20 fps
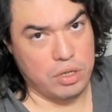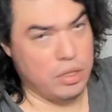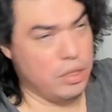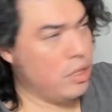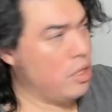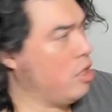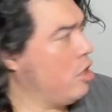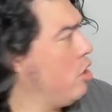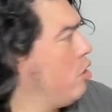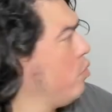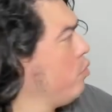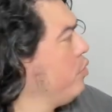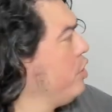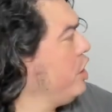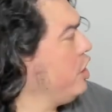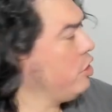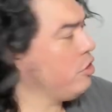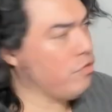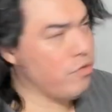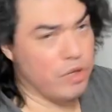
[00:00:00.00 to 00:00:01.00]

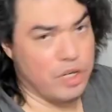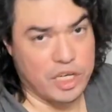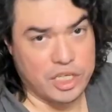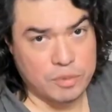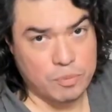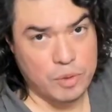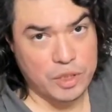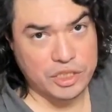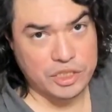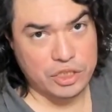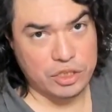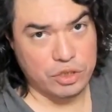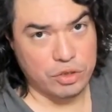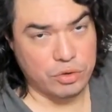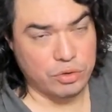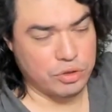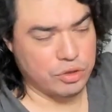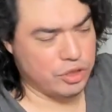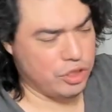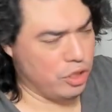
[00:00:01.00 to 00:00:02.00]
reach for an explicit
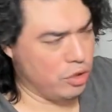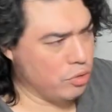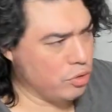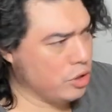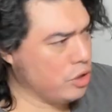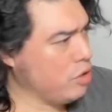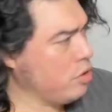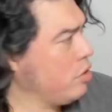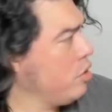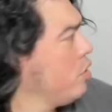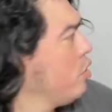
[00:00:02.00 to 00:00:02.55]
solution.